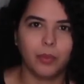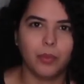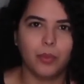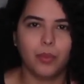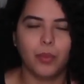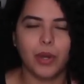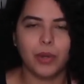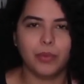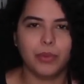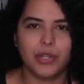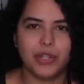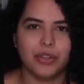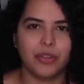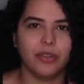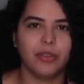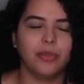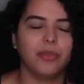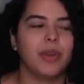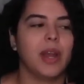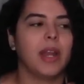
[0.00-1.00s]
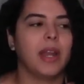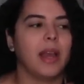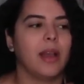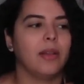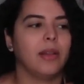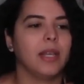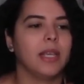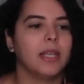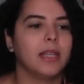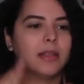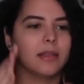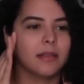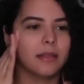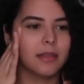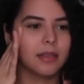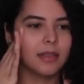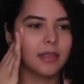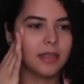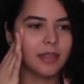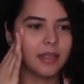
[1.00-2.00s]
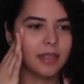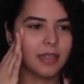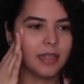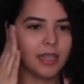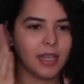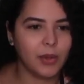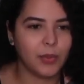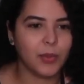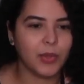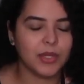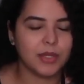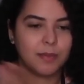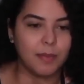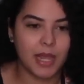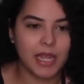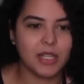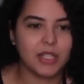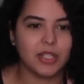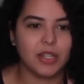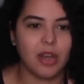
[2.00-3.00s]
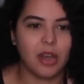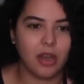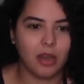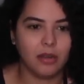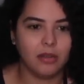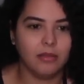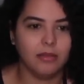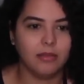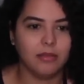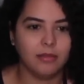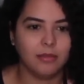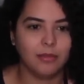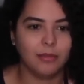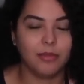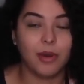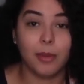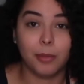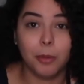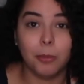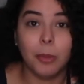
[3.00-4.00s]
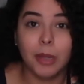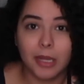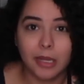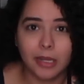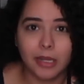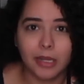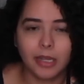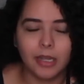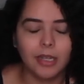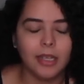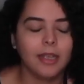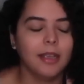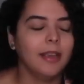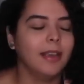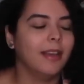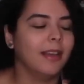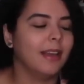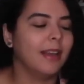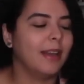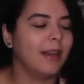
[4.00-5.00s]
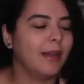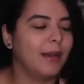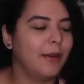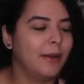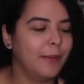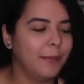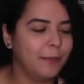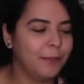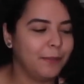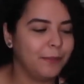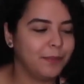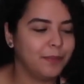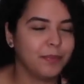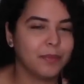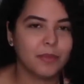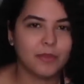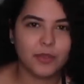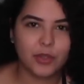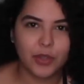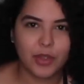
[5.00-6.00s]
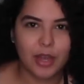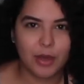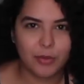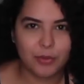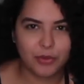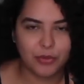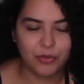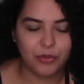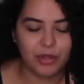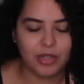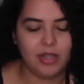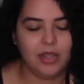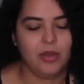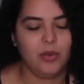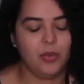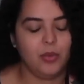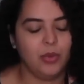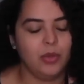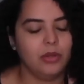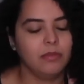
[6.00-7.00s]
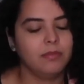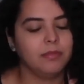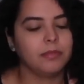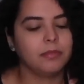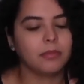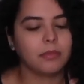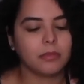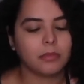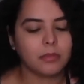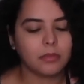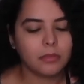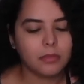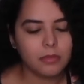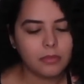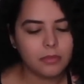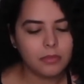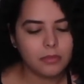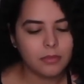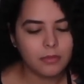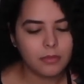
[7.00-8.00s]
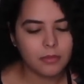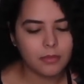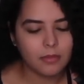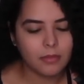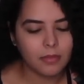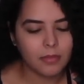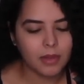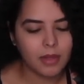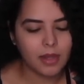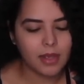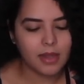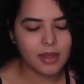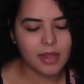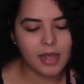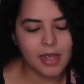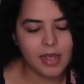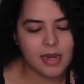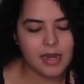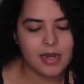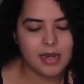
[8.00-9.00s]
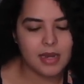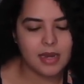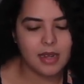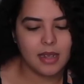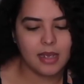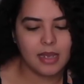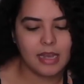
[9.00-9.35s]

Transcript: what we should do right now. Like, it was based on probability. So that was really cool. And then